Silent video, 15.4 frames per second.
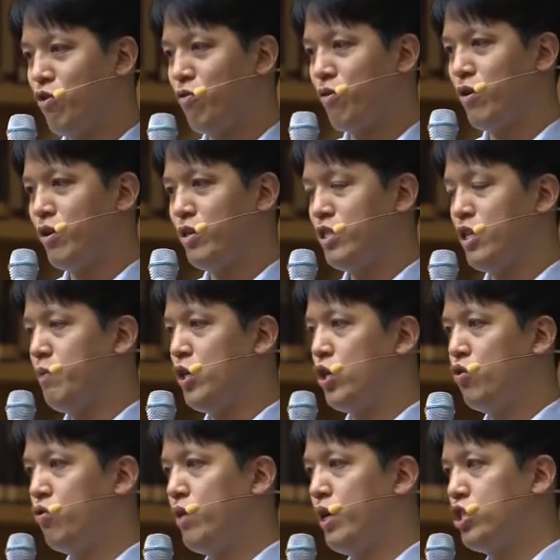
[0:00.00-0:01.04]
your
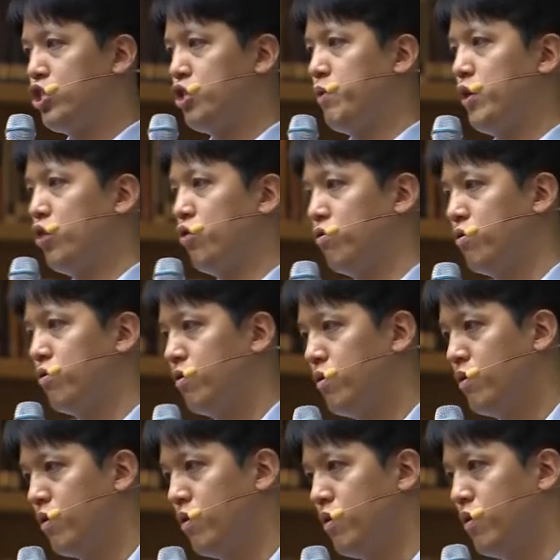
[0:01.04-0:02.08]
CPU and GPU.
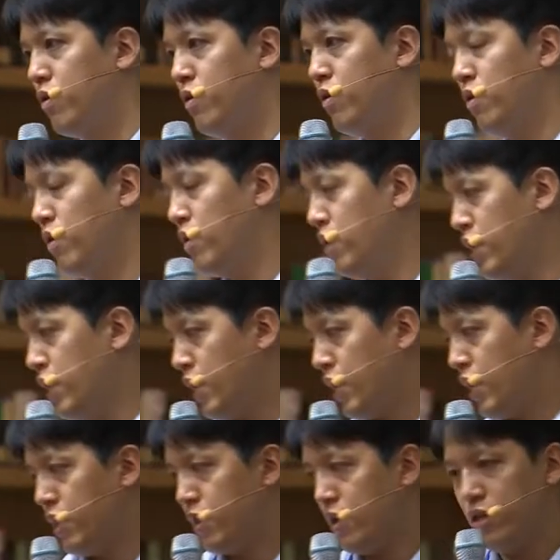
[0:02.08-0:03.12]

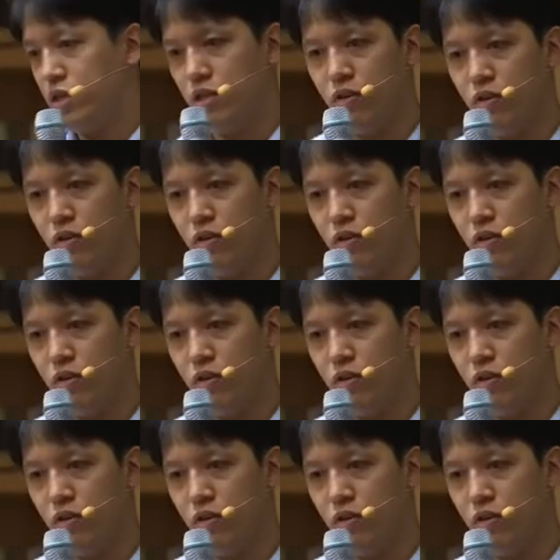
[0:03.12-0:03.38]
And there's